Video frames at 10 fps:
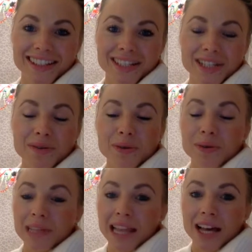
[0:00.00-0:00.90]
Do it
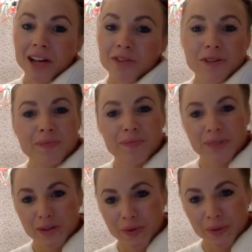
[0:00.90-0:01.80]
with love,
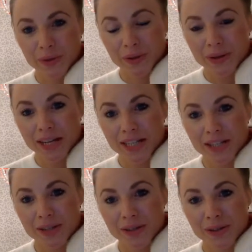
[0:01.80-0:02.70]
do it with
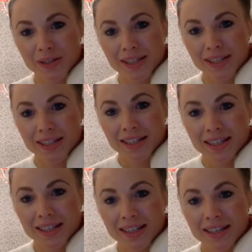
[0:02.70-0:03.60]
gratitude,
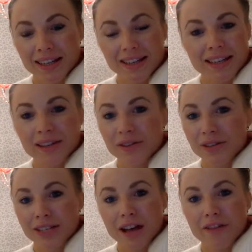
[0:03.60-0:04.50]
and tell
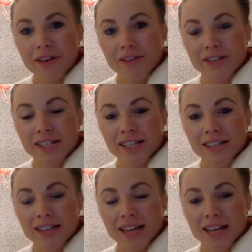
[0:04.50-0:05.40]
yourself every single
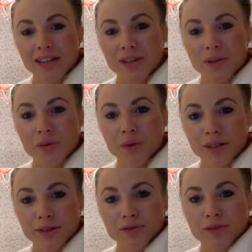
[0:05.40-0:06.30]
day that you're
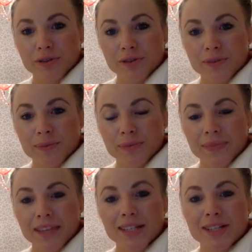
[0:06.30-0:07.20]
wonderful
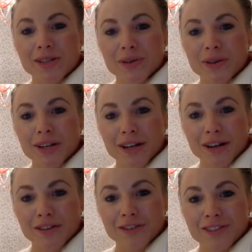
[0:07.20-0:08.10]
and that you're
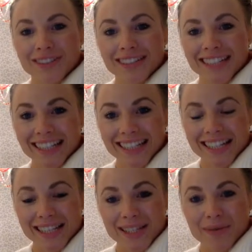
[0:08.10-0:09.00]
enough,
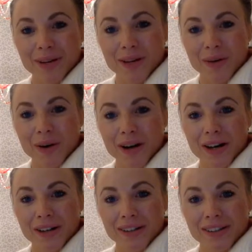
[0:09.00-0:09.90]
just the way you
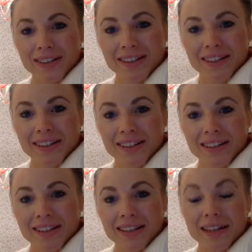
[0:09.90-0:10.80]
are.
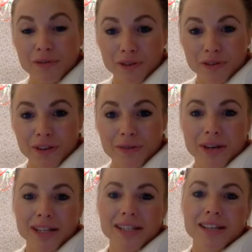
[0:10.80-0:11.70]
And if you feel
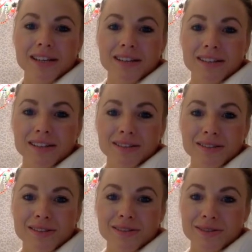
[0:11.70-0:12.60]
ready
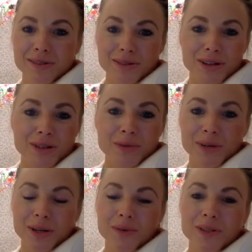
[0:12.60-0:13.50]
to start to
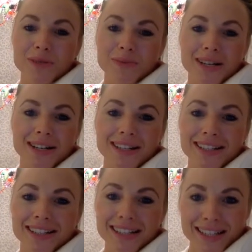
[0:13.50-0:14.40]
work with your mind
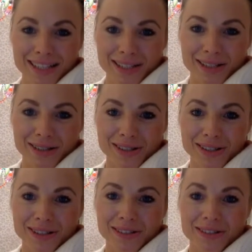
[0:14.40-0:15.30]
and start
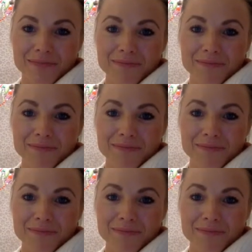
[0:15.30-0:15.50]
to